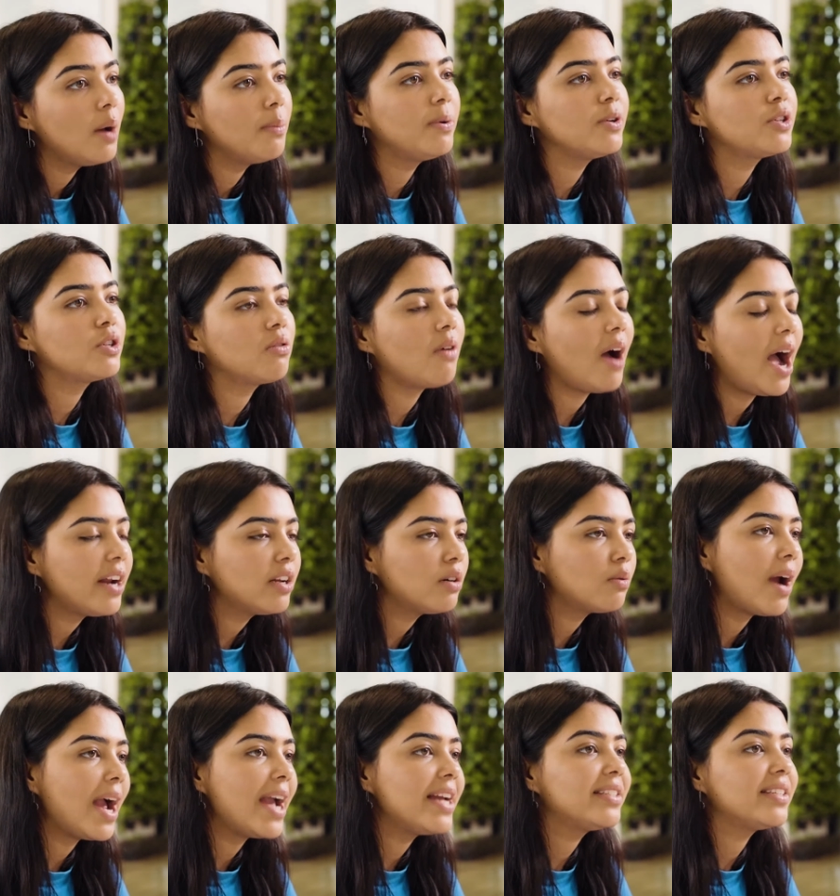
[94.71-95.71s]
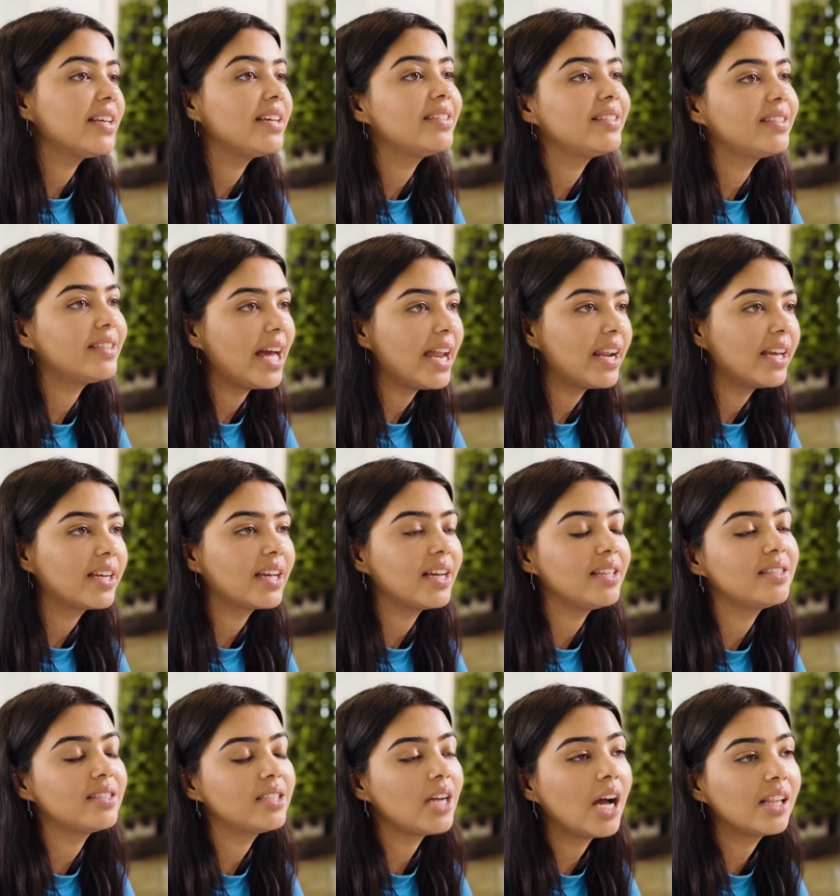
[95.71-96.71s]
but try to raise aesthetic
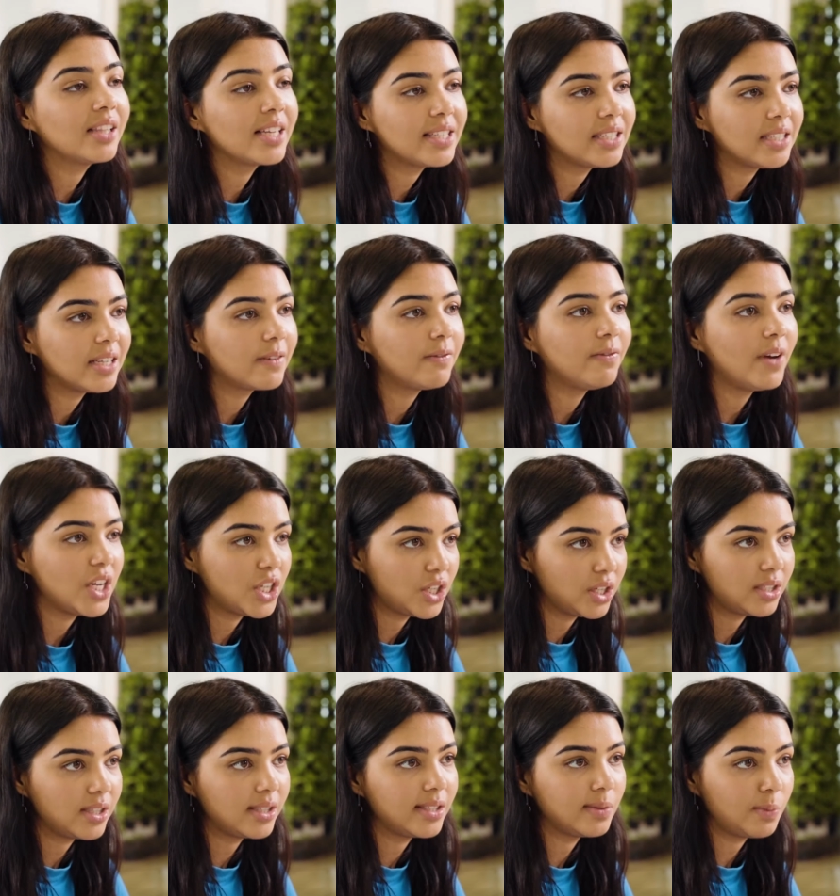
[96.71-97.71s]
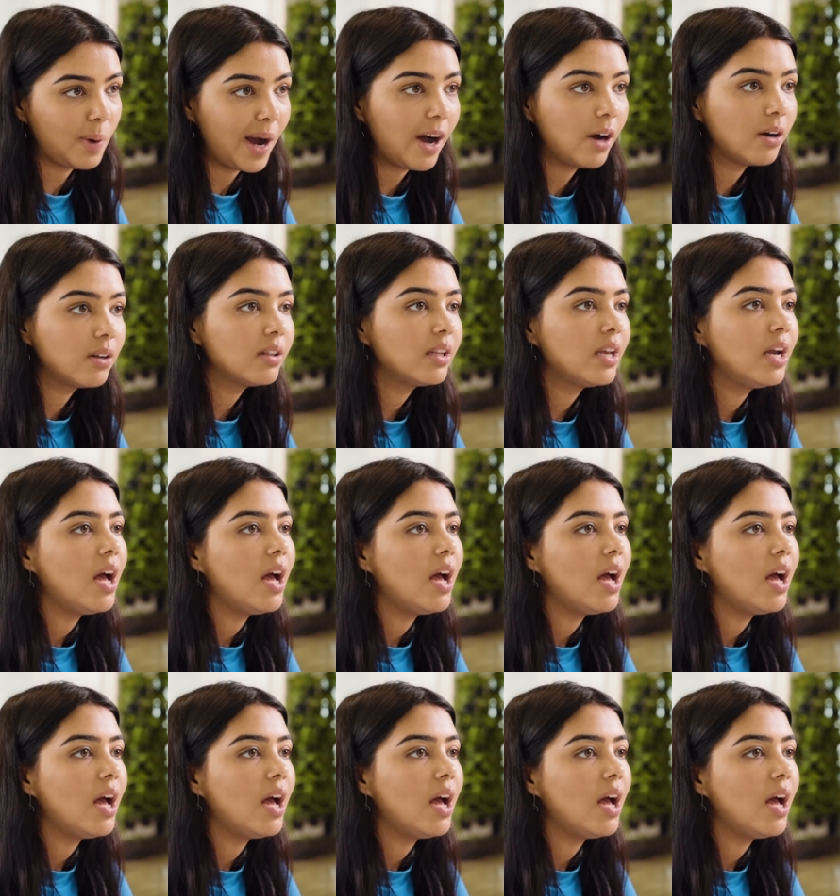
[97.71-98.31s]
and stylistic features as well.